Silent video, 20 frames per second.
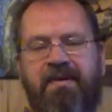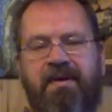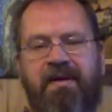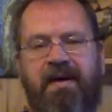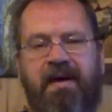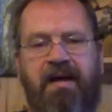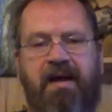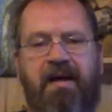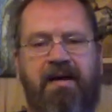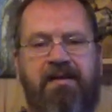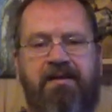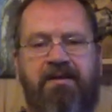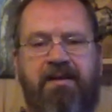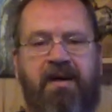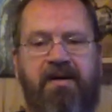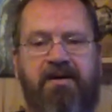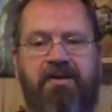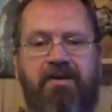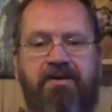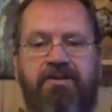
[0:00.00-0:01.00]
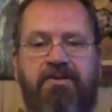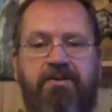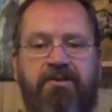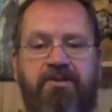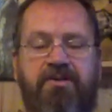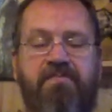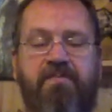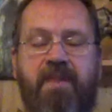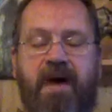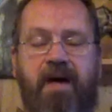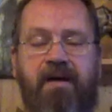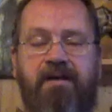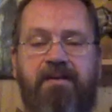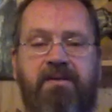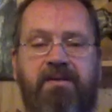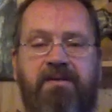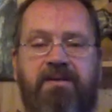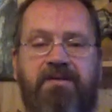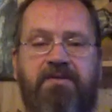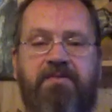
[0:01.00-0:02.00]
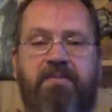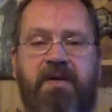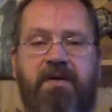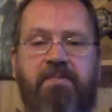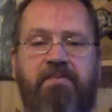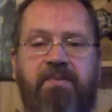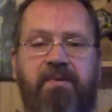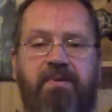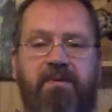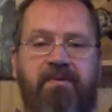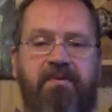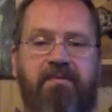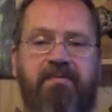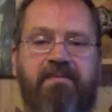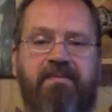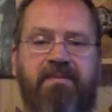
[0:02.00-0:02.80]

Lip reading: And I can just imagine these people